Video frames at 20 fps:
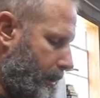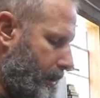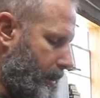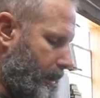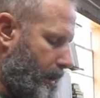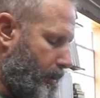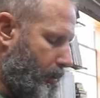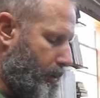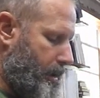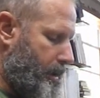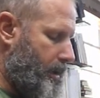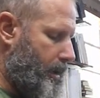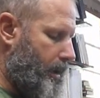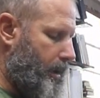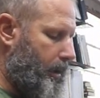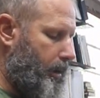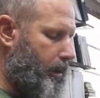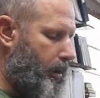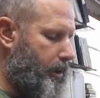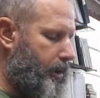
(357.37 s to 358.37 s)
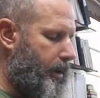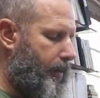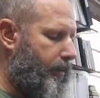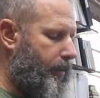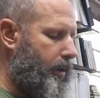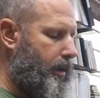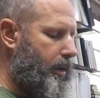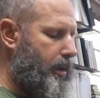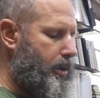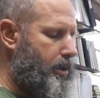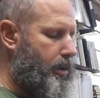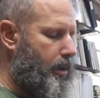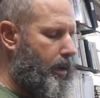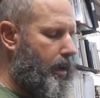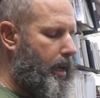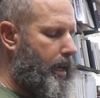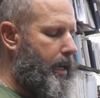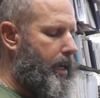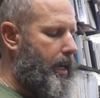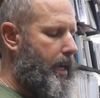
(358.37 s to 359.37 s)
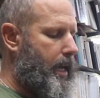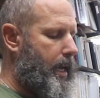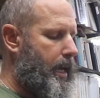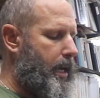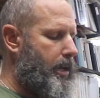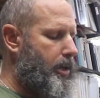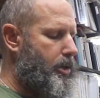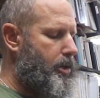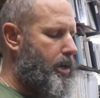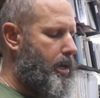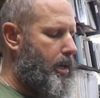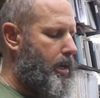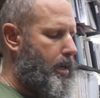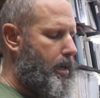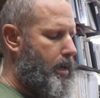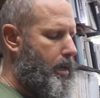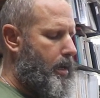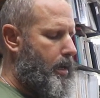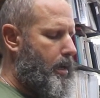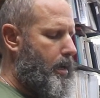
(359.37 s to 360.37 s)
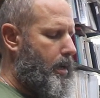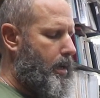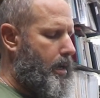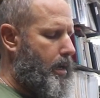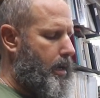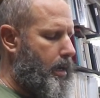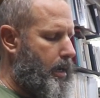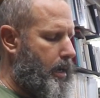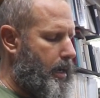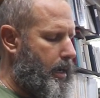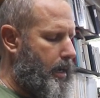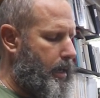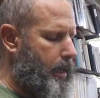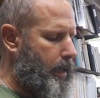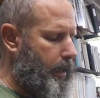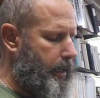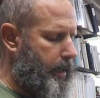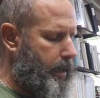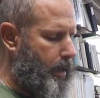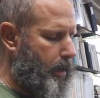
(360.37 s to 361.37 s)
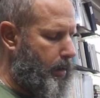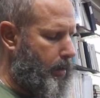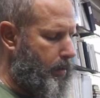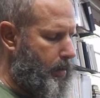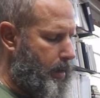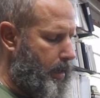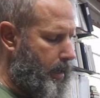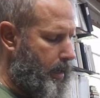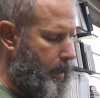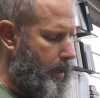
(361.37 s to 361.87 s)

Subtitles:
here that were a little different. These are like an edge Cleco.